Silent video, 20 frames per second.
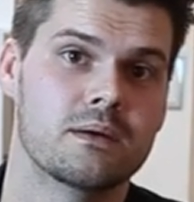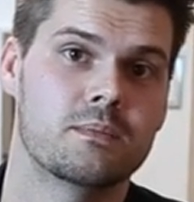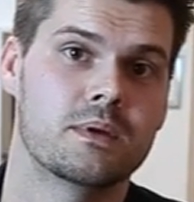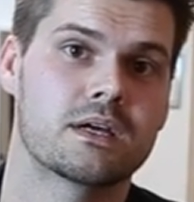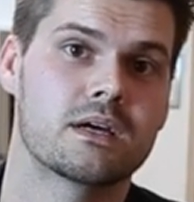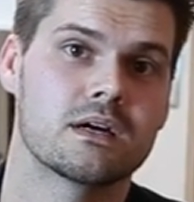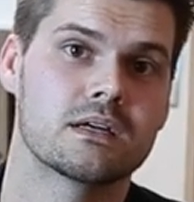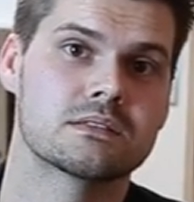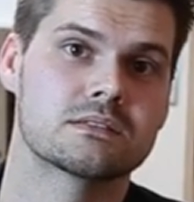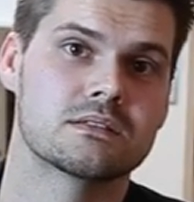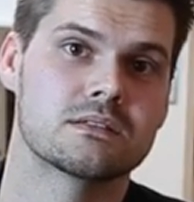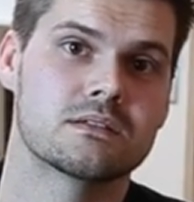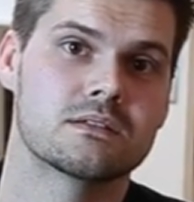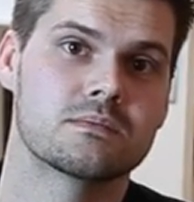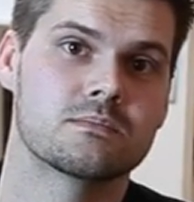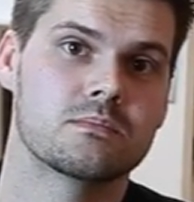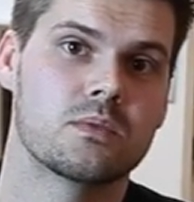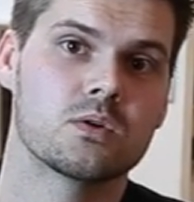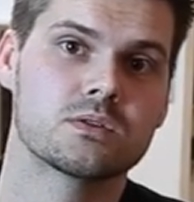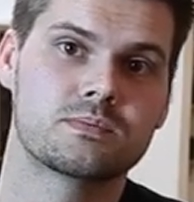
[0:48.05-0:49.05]
Because
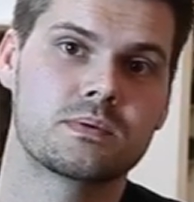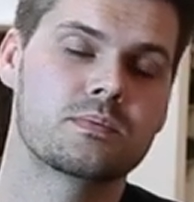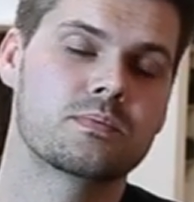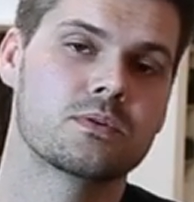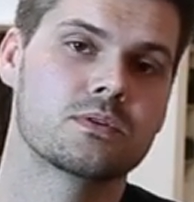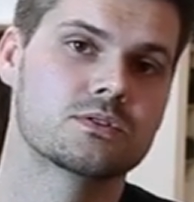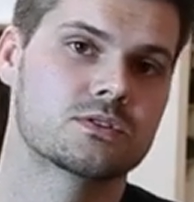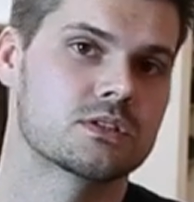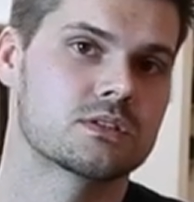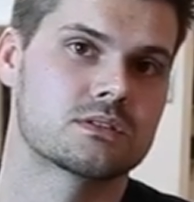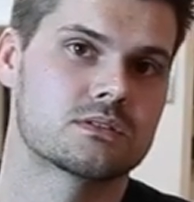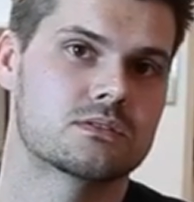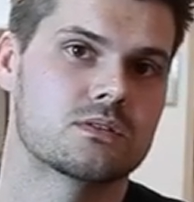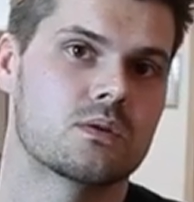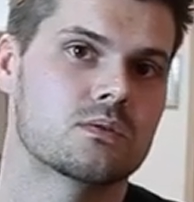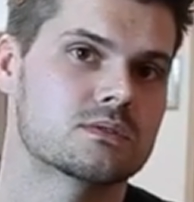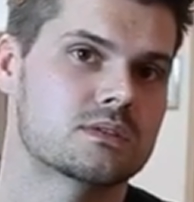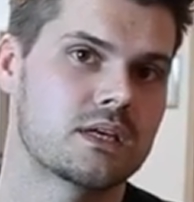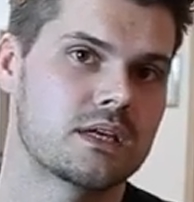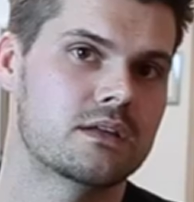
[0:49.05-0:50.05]
most people just
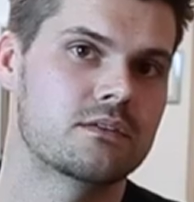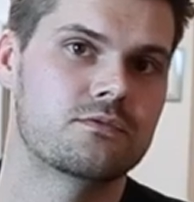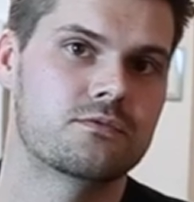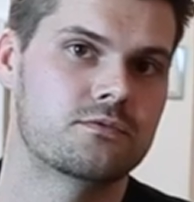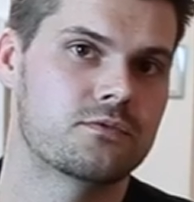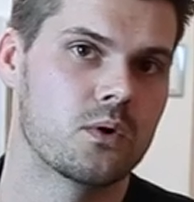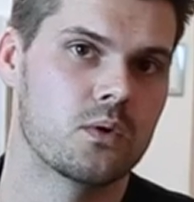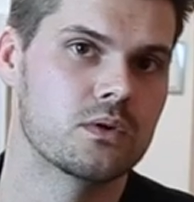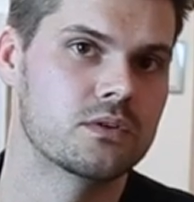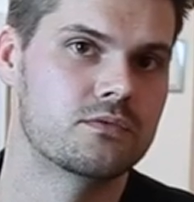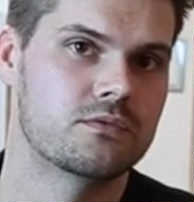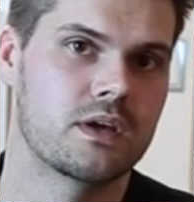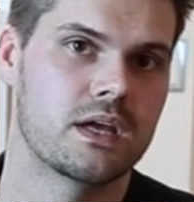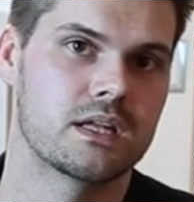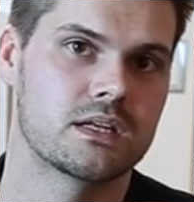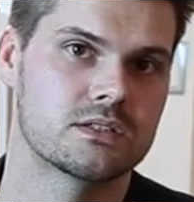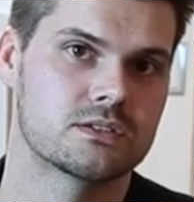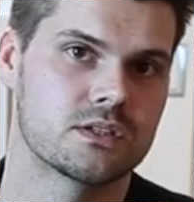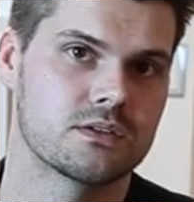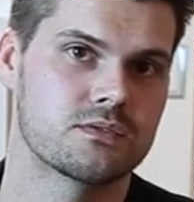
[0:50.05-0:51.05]
don't take full
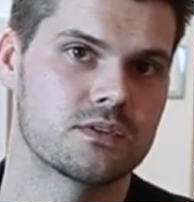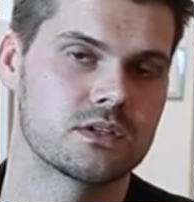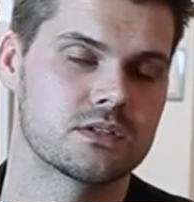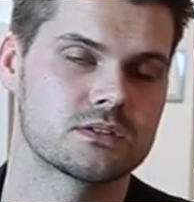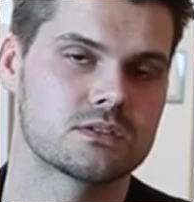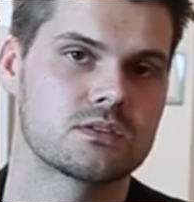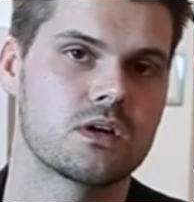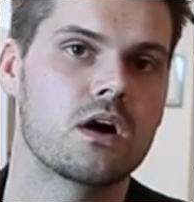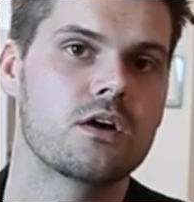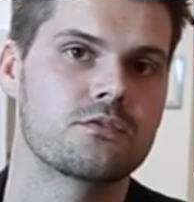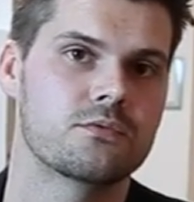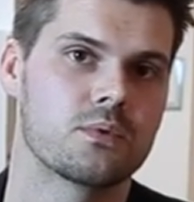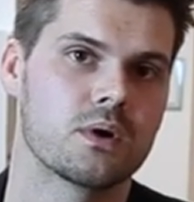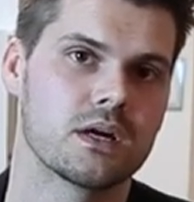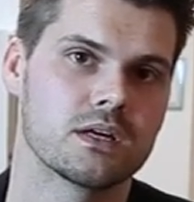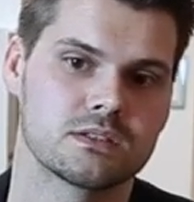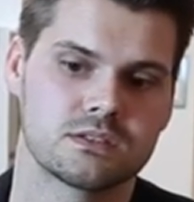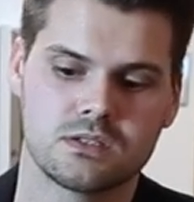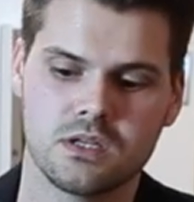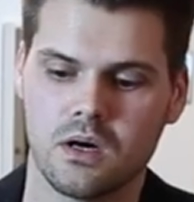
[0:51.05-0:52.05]
advantage of their
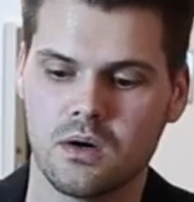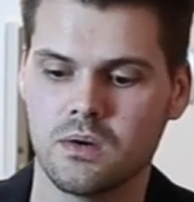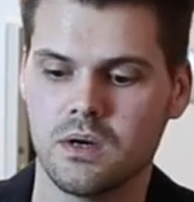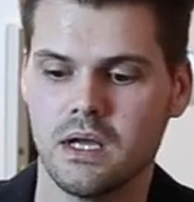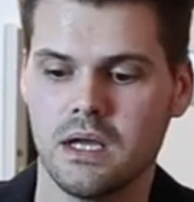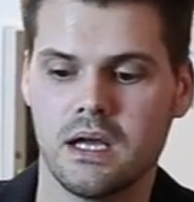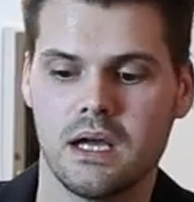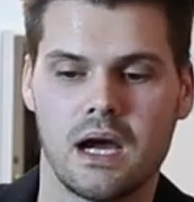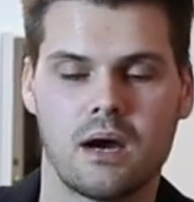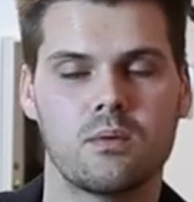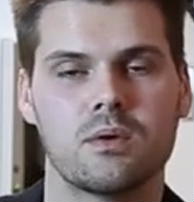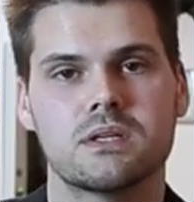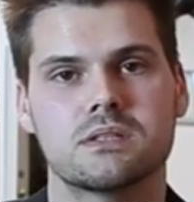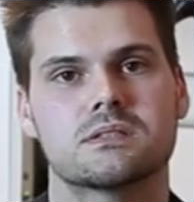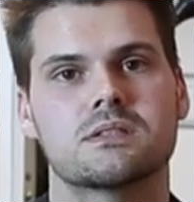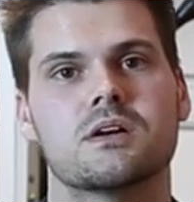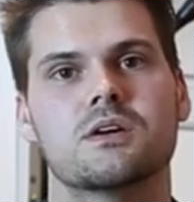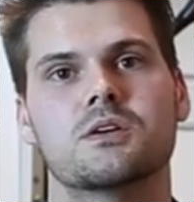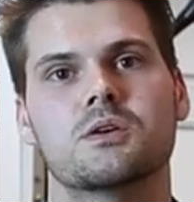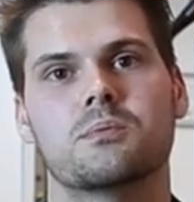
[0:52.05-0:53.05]
software. So I want
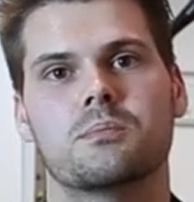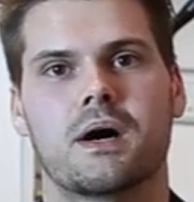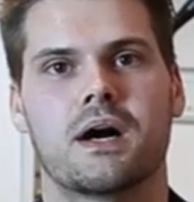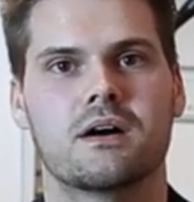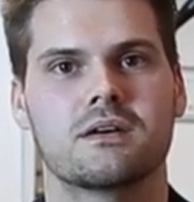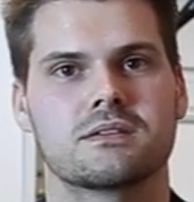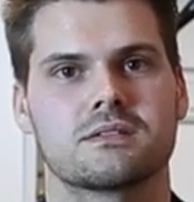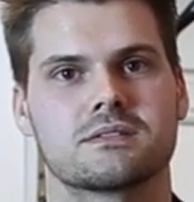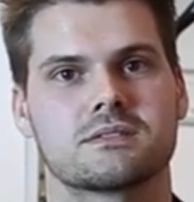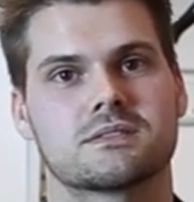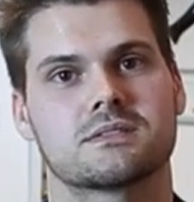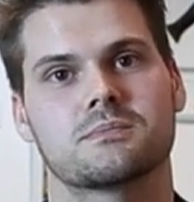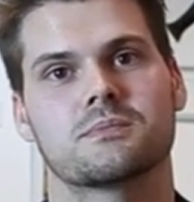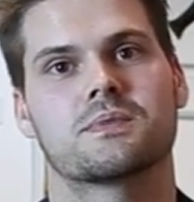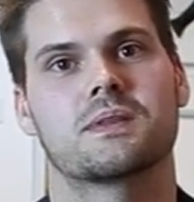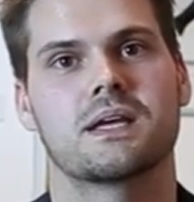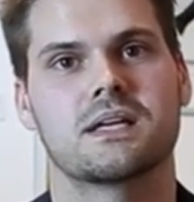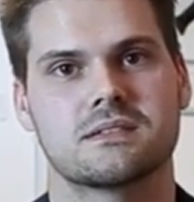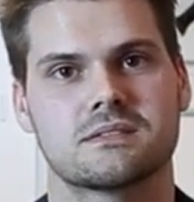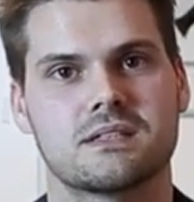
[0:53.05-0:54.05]
to tell you about
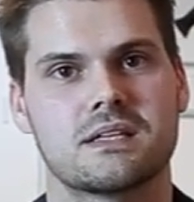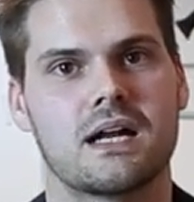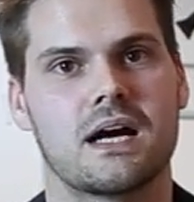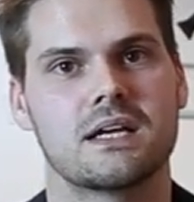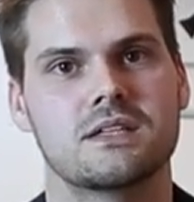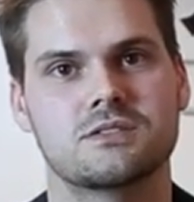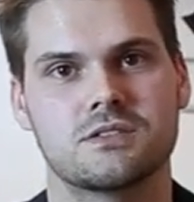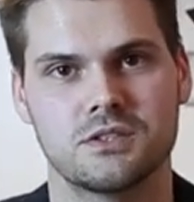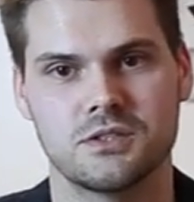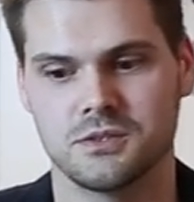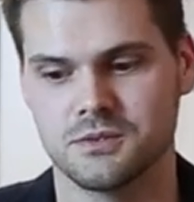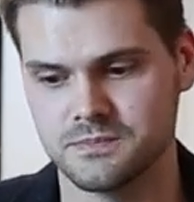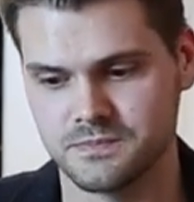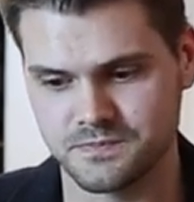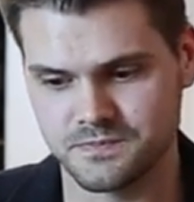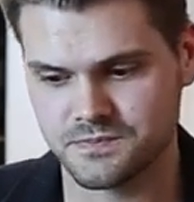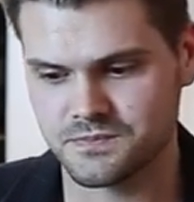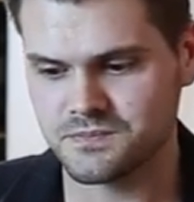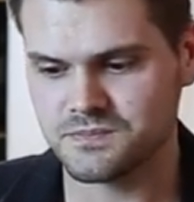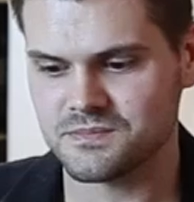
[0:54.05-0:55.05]
some things that I do,
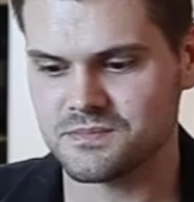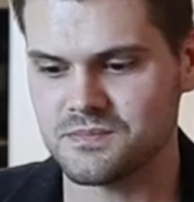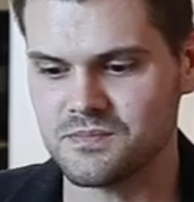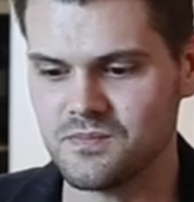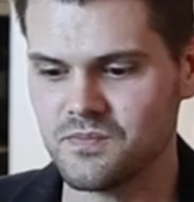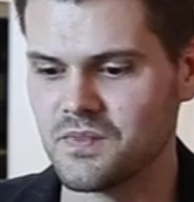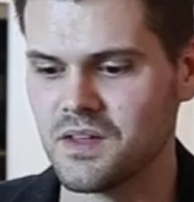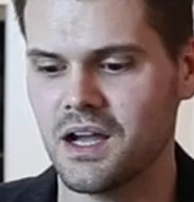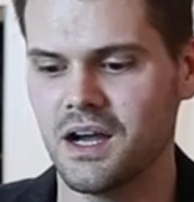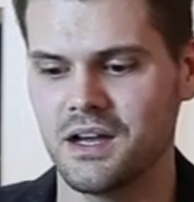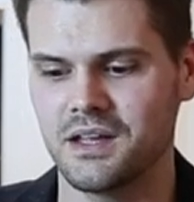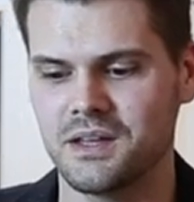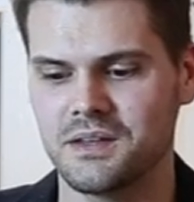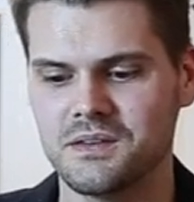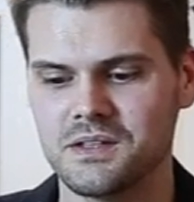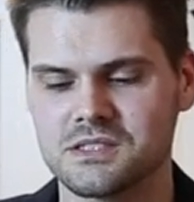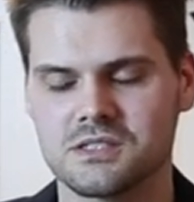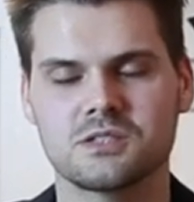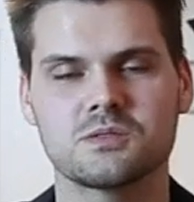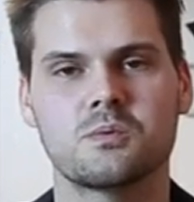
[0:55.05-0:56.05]
uh,
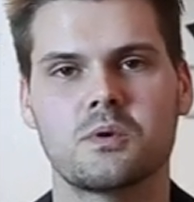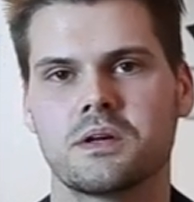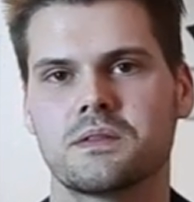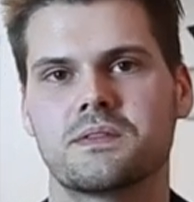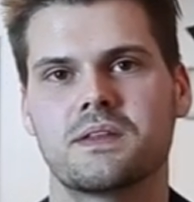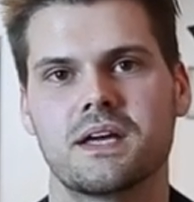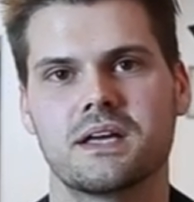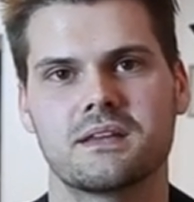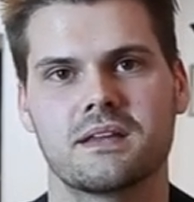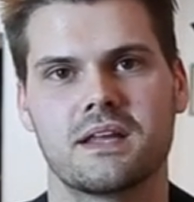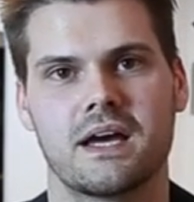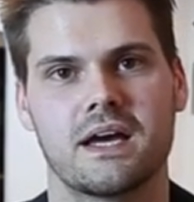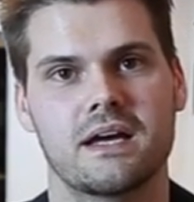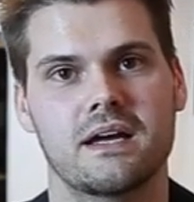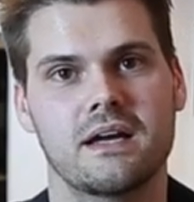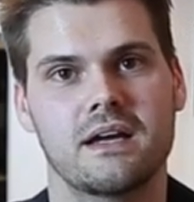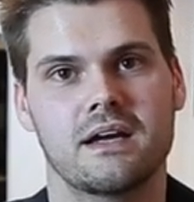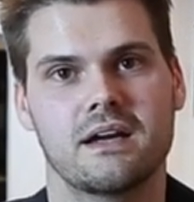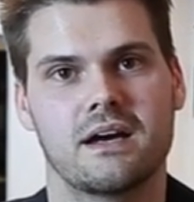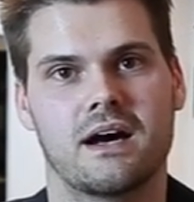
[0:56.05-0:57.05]
and this is one thing
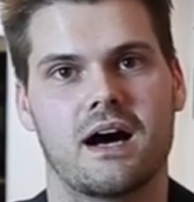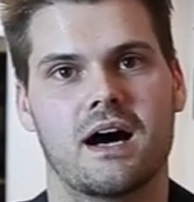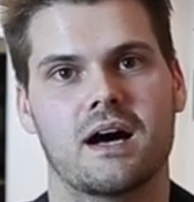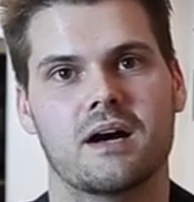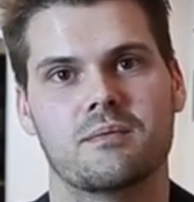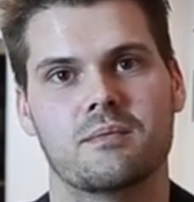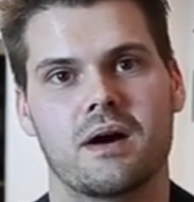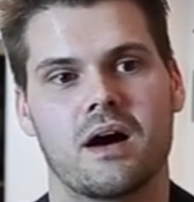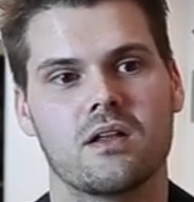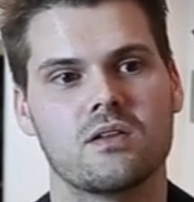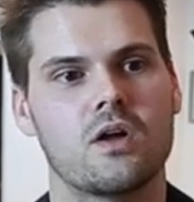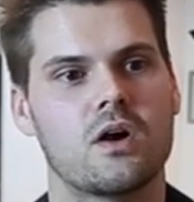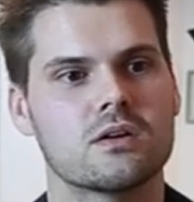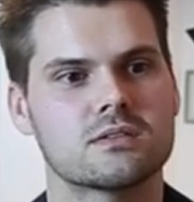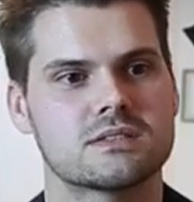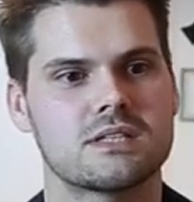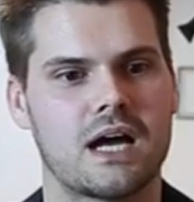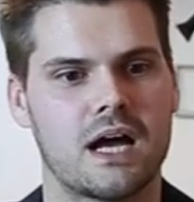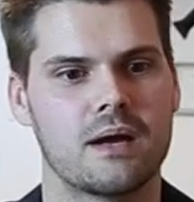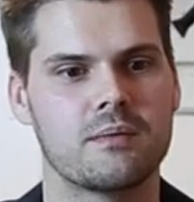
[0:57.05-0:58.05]
that um, a
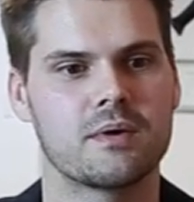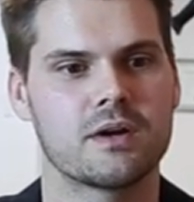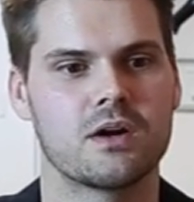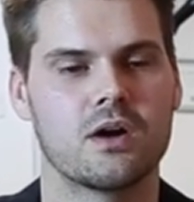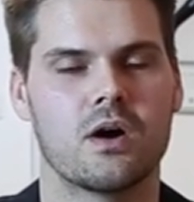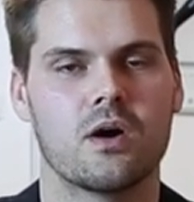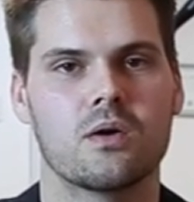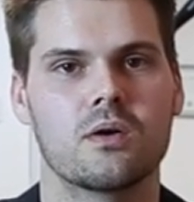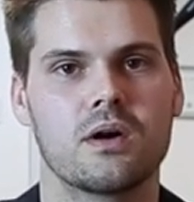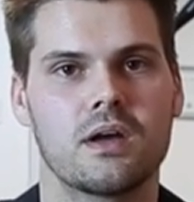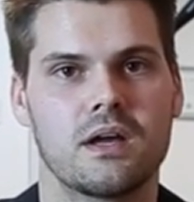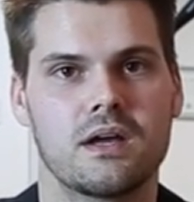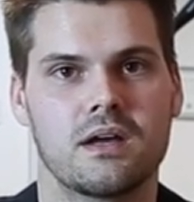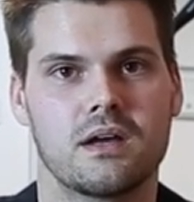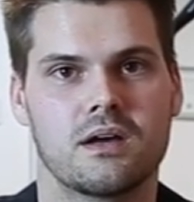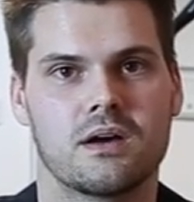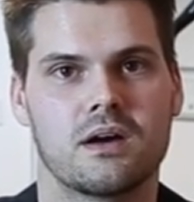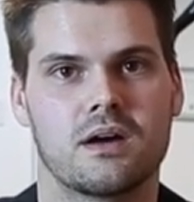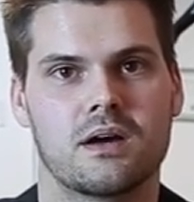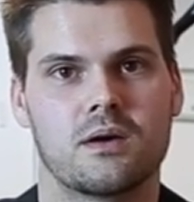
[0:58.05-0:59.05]
long time ago
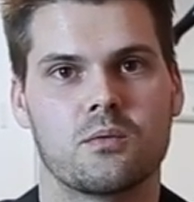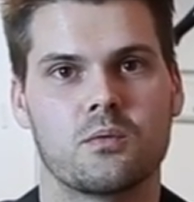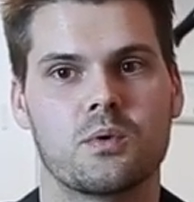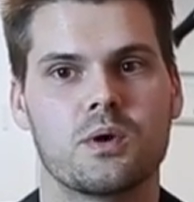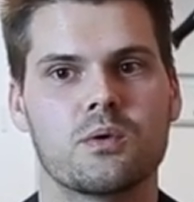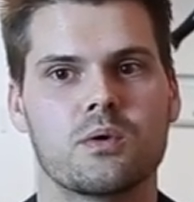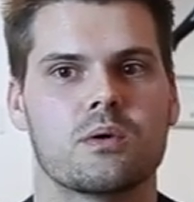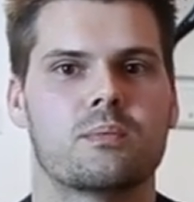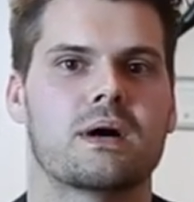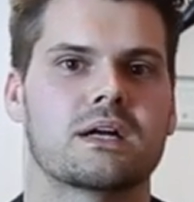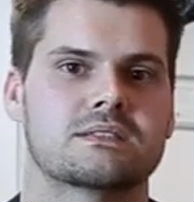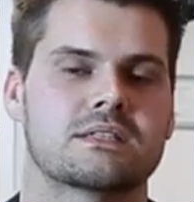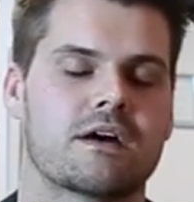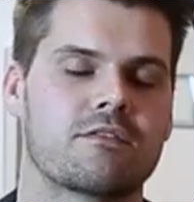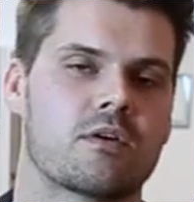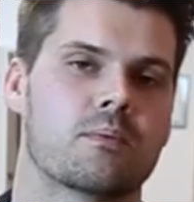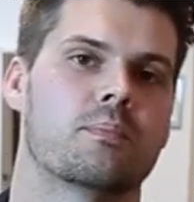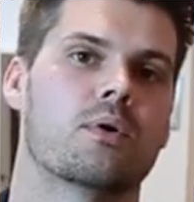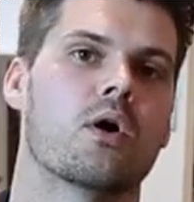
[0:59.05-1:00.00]
we were about to have a